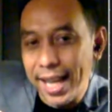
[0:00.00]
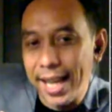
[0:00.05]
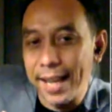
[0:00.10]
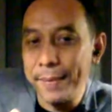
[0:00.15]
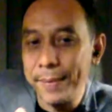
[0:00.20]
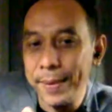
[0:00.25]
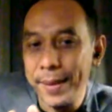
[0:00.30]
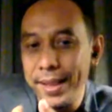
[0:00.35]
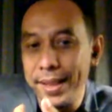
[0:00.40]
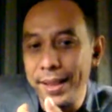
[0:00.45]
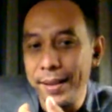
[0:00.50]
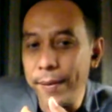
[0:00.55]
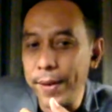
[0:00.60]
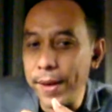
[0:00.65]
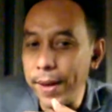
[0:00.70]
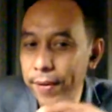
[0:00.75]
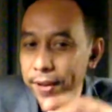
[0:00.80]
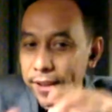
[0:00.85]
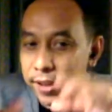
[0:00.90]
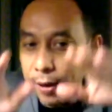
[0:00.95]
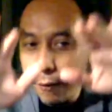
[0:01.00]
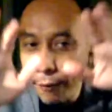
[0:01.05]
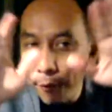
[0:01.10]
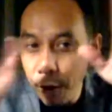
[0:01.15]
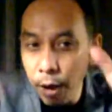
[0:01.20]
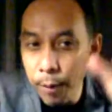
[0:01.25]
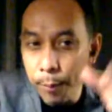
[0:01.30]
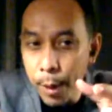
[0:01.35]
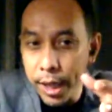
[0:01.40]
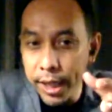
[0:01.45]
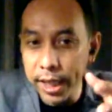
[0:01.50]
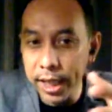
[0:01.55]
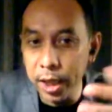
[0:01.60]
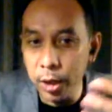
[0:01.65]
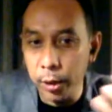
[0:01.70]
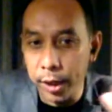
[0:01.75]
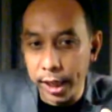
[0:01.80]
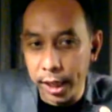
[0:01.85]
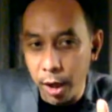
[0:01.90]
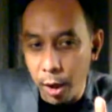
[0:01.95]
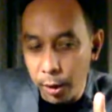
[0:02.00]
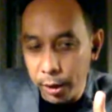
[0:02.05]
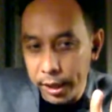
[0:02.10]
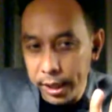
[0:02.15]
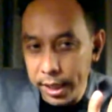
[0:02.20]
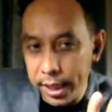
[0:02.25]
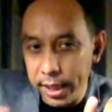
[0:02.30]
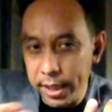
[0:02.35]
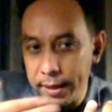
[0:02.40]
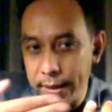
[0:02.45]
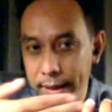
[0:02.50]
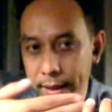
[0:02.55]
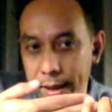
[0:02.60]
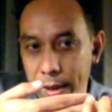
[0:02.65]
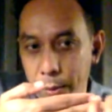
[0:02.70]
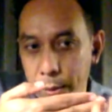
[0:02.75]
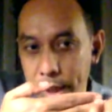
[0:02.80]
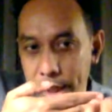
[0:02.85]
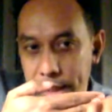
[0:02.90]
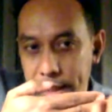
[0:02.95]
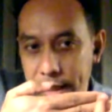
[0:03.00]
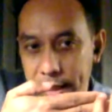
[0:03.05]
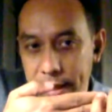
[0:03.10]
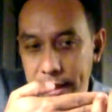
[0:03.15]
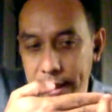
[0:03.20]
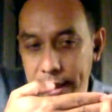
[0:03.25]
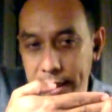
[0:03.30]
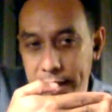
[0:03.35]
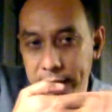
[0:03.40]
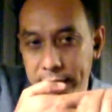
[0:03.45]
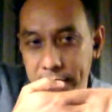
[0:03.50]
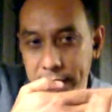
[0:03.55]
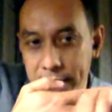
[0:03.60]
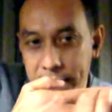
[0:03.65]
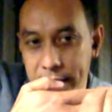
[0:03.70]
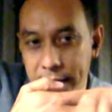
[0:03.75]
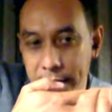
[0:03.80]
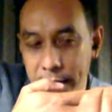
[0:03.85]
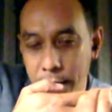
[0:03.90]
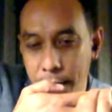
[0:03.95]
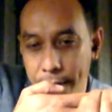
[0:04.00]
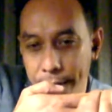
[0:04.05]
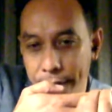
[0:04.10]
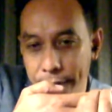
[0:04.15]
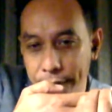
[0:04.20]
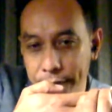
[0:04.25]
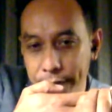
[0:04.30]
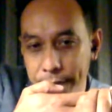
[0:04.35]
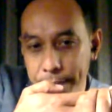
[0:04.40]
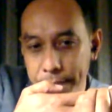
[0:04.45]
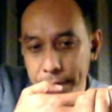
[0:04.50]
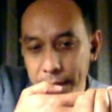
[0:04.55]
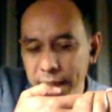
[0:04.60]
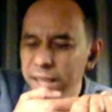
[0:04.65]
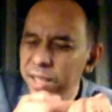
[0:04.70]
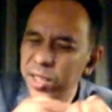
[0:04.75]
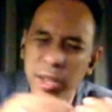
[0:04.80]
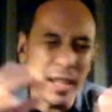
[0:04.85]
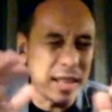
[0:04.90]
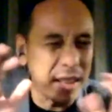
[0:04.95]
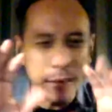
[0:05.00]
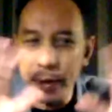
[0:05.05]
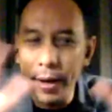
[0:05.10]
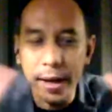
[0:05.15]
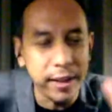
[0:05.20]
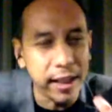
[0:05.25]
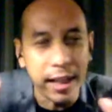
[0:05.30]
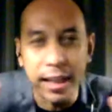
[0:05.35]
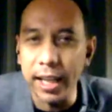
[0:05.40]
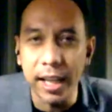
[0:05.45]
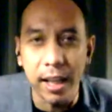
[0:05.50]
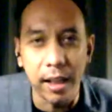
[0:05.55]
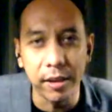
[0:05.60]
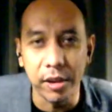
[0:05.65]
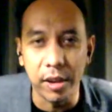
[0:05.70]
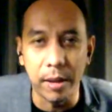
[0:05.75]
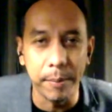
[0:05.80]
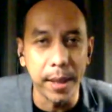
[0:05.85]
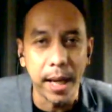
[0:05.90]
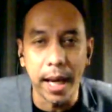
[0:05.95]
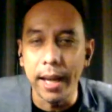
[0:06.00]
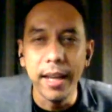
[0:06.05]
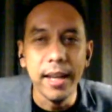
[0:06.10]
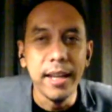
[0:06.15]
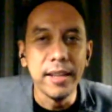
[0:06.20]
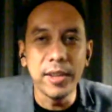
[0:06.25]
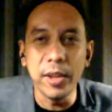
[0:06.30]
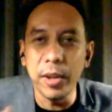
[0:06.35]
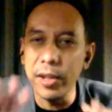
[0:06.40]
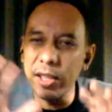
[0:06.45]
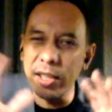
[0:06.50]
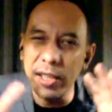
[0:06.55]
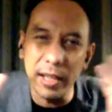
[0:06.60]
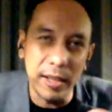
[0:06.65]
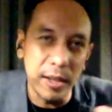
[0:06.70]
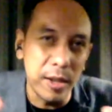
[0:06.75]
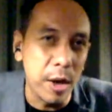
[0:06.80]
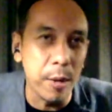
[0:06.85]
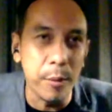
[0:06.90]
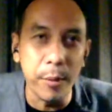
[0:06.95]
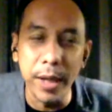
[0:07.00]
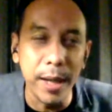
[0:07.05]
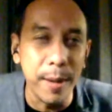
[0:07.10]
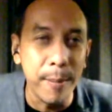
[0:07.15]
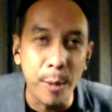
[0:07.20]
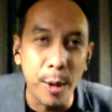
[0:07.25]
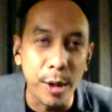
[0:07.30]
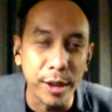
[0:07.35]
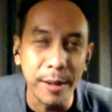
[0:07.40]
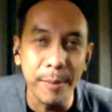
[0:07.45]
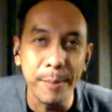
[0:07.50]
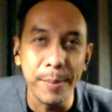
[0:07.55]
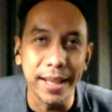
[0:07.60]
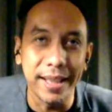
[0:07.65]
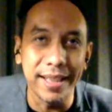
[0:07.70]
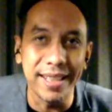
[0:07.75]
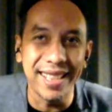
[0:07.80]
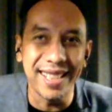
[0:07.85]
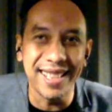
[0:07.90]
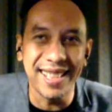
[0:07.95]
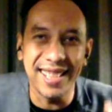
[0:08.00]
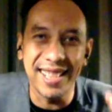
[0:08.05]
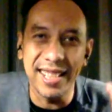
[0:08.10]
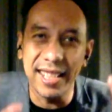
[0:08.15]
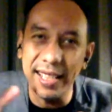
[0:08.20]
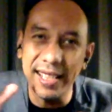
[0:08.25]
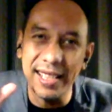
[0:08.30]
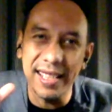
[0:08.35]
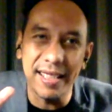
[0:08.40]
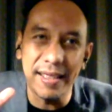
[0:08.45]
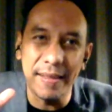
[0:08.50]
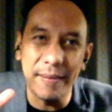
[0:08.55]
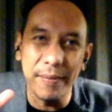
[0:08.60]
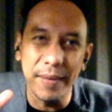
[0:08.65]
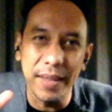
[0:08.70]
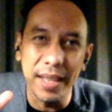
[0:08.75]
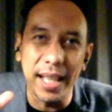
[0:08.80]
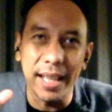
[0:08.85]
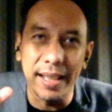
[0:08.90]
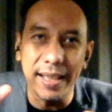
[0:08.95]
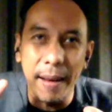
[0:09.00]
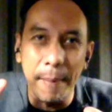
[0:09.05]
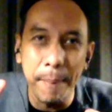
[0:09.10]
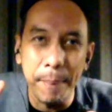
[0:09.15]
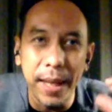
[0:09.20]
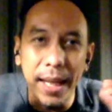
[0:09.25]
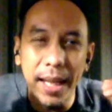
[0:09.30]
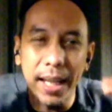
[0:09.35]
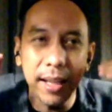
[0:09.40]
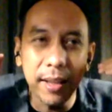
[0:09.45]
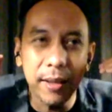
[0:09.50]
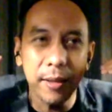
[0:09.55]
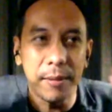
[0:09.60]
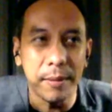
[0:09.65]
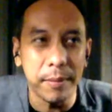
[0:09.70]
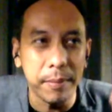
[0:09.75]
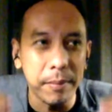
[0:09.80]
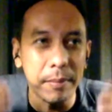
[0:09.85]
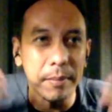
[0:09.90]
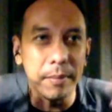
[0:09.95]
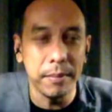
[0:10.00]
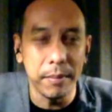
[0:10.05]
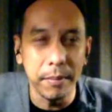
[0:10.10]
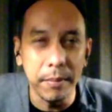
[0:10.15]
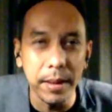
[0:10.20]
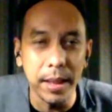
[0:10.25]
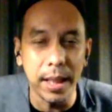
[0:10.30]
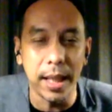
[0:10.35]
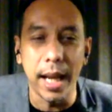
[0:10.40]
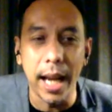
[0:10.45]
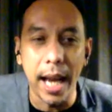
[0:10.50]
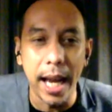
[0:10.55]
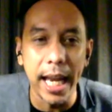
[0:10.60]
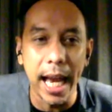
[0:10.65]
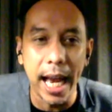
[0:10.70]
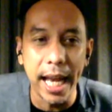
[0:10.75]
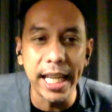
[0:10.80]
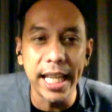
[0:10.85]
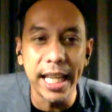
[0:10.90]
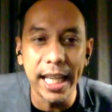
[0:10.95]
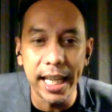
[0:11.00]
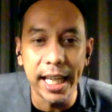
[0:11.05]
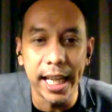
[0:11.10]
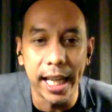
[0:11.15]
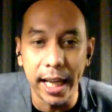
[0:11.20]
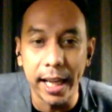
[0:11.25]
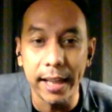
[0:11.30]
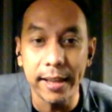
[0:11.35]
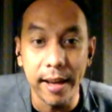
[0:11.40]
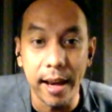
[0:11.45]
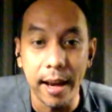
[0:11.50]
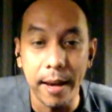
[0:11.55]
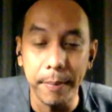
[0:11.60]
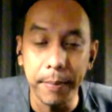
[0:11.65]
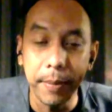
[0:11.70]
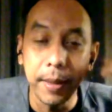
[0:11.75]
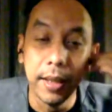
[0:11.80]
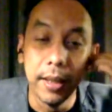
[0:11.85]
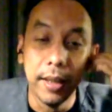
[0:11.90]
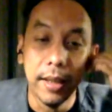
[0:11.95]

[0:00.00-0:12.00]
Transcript: Yeah. If it's a full body, you can only reach this certain of... So it's a very technical term, yeah. So it's not really important, but it's just, something that's... Yeah, I need it at that time.